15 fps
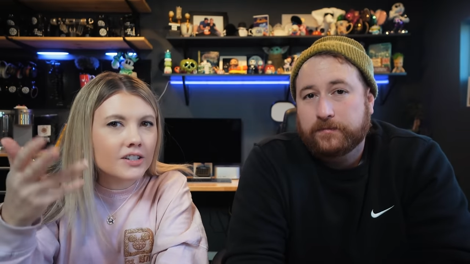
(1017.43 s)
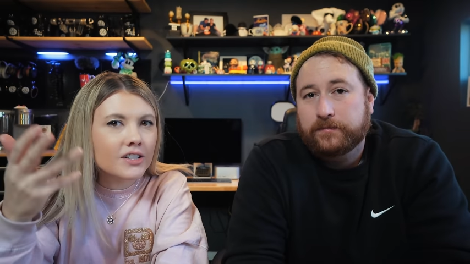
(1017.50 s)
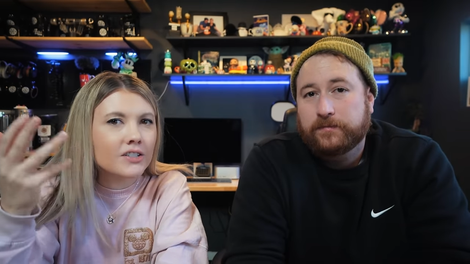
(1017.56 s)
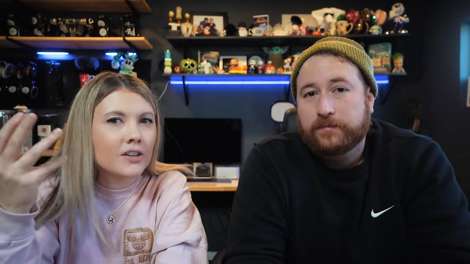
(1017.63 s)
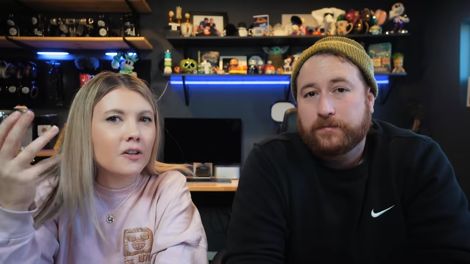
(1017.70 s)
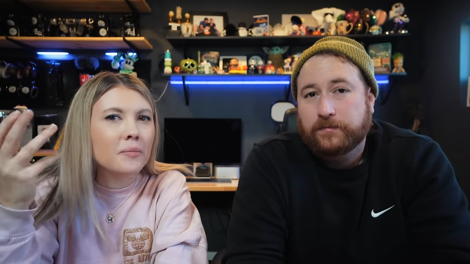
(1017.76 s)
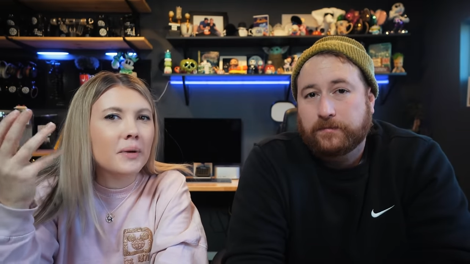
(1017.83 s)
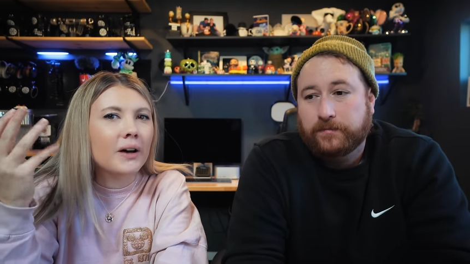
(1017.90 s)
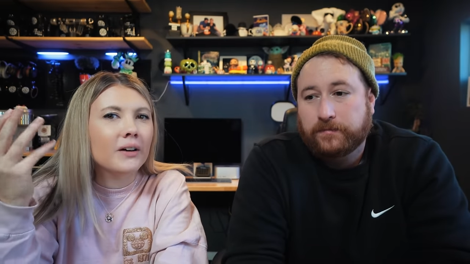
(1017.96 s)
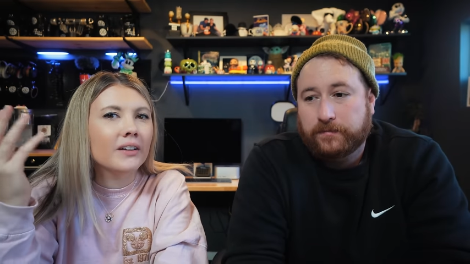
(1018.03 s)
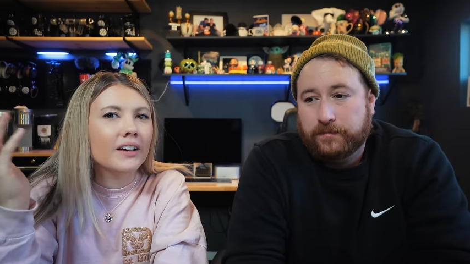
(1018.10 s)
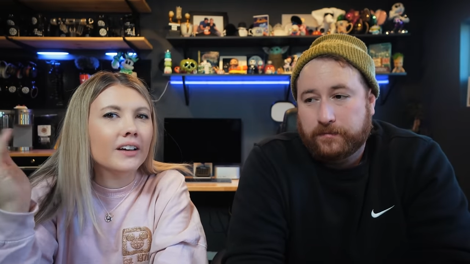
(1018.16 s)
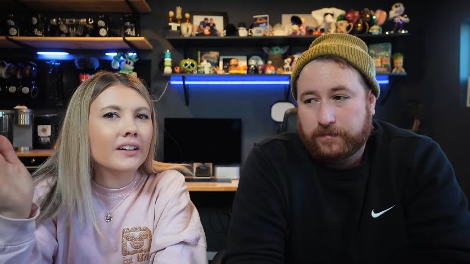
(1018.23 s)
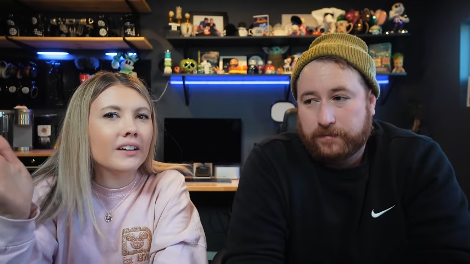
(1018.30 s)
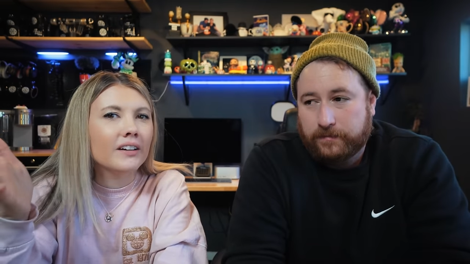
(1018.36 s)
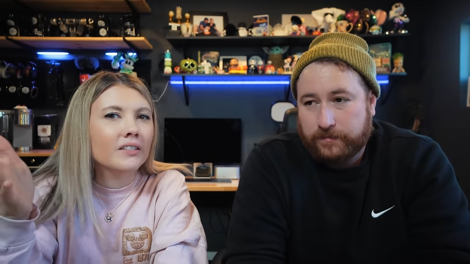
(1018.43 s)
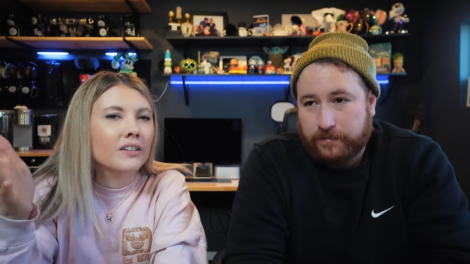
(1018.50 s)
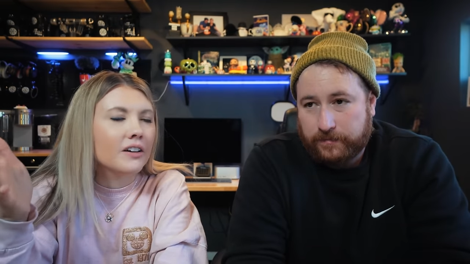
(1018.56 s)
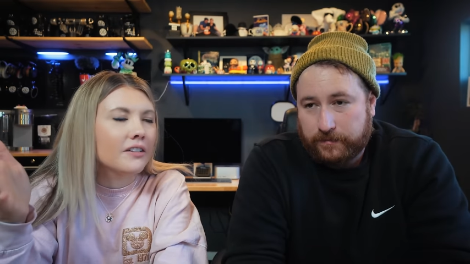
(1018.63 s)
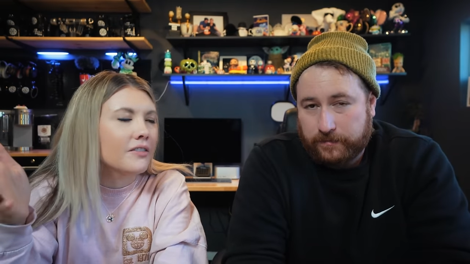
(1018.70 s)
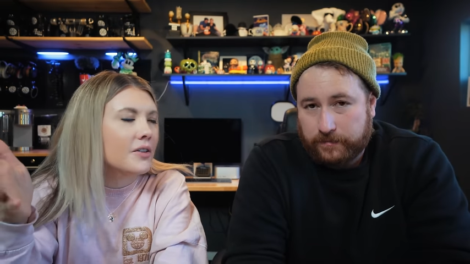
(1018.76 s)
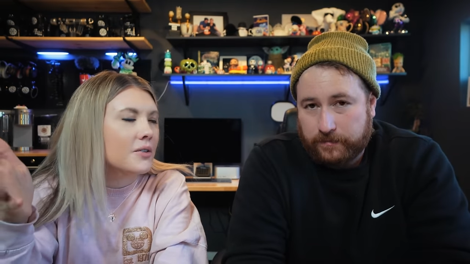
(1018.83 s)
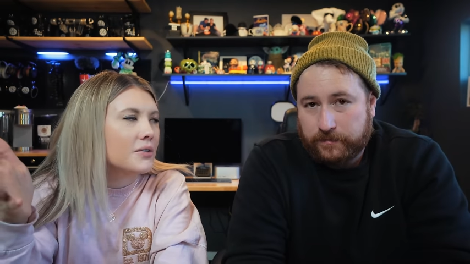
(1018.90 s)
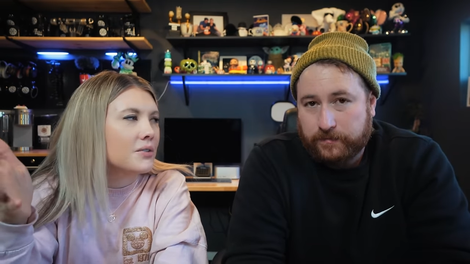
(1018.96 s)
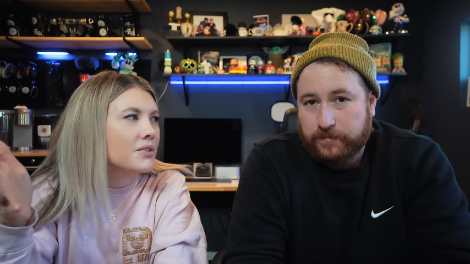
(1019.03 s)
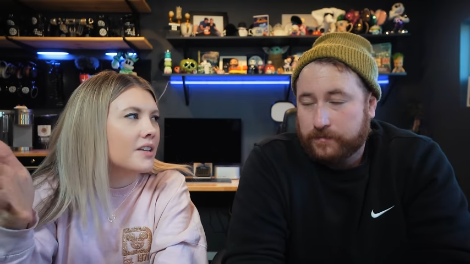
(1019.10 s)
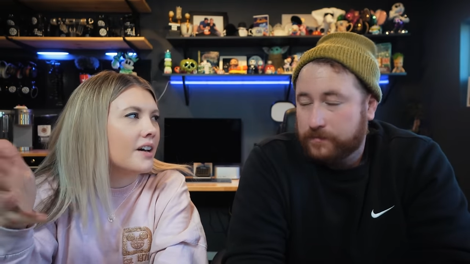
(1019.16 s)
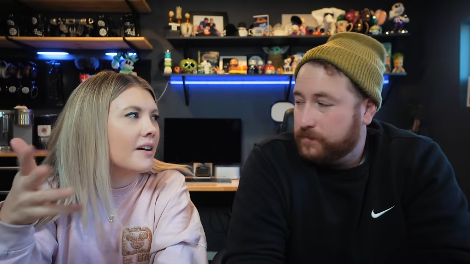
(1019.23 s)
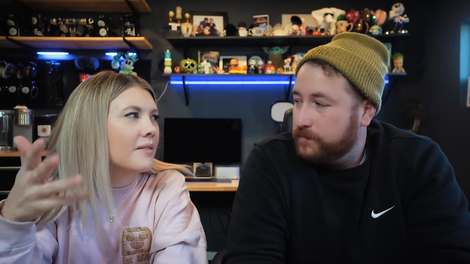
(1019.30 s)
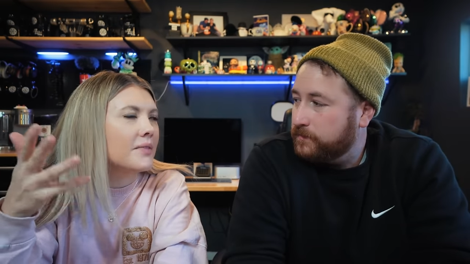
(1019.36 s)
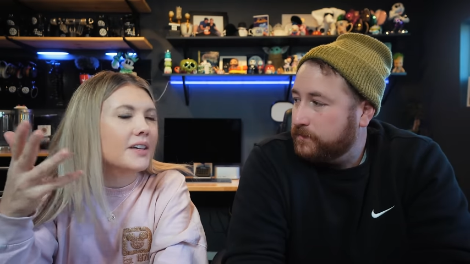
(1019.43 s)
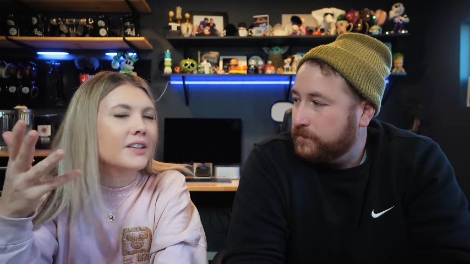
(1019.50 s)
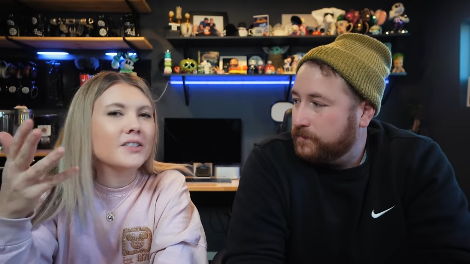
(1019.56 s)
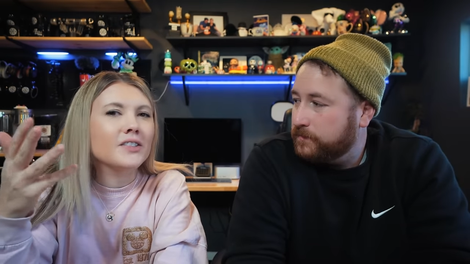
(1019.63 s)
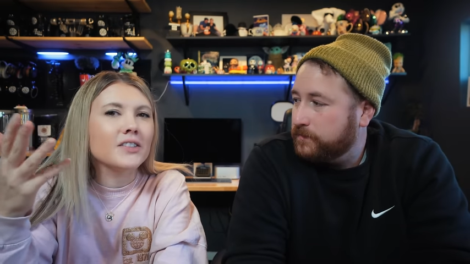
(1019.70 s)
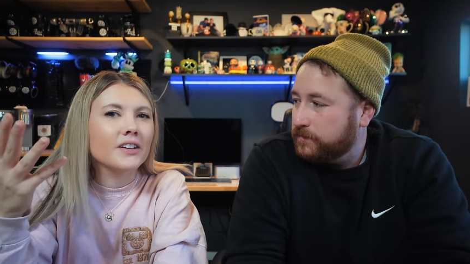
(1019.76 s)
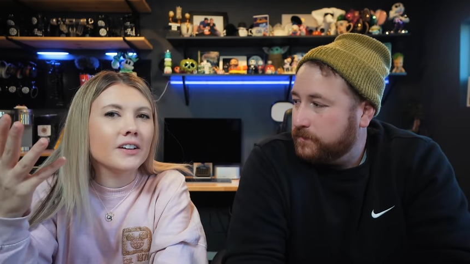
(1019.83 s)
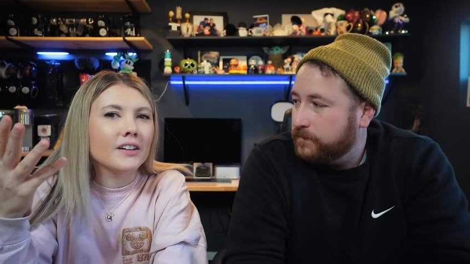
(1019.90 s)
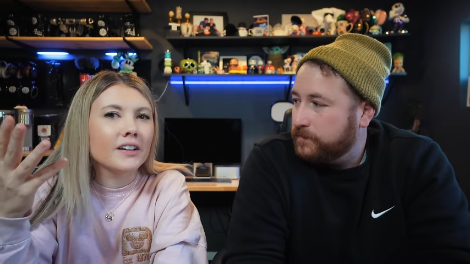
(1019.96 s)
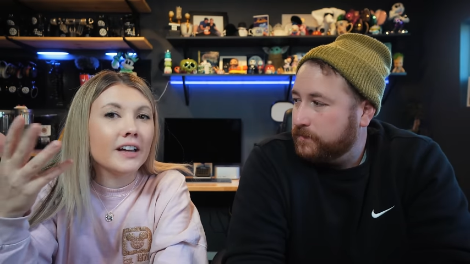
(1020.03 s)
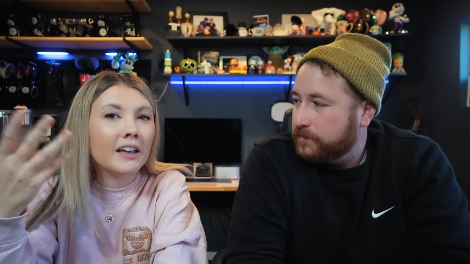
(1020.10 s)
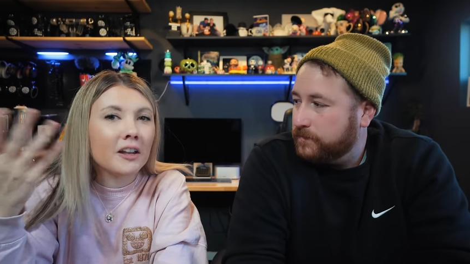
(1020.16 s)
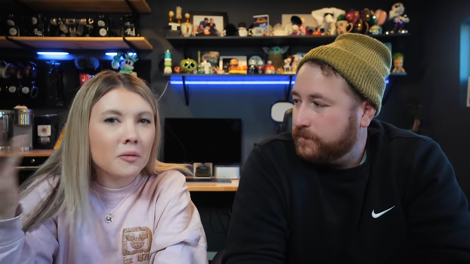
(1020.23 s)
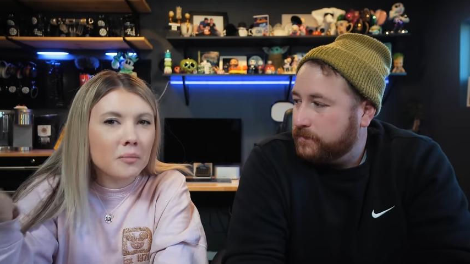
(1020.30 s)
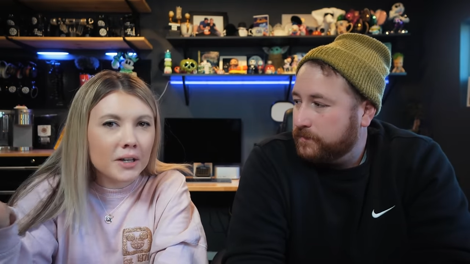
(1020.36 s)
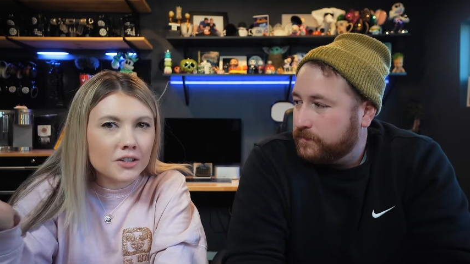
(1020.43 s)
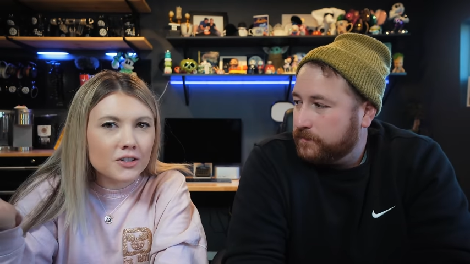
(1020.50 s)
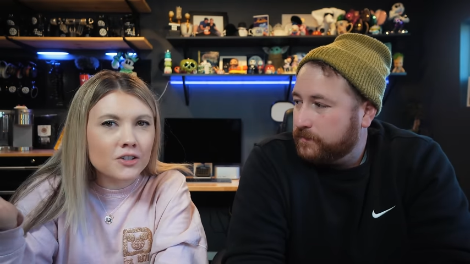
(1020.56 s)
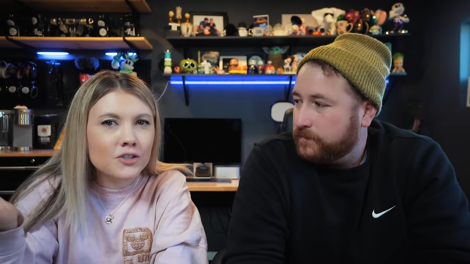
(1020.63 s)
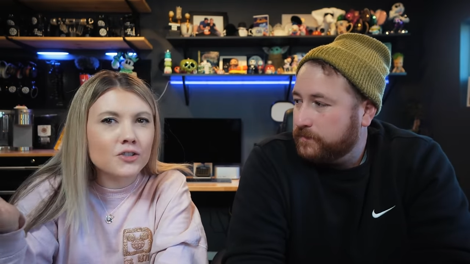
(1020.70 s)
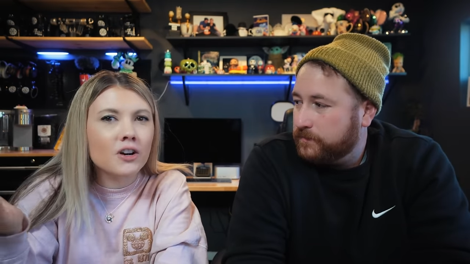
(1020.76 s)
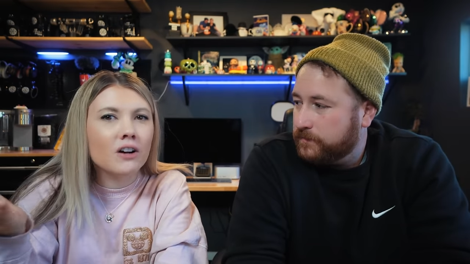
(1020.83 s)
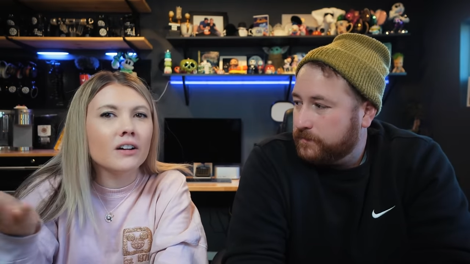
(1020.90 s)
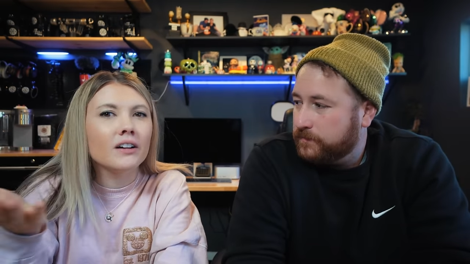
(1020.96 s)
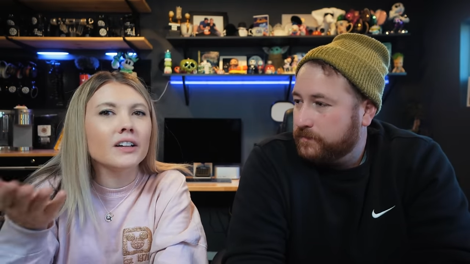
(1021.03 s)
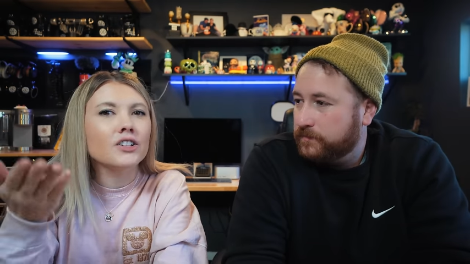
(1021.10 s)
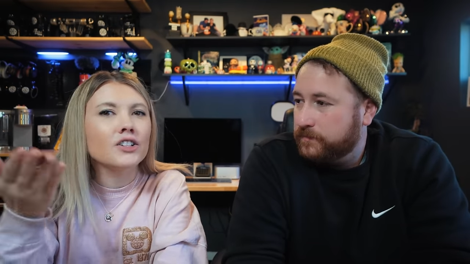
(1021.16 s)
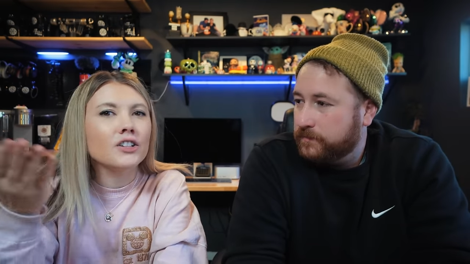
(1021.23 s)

Speaker 1: She's all about like a lot of those um, things, the animation drawing.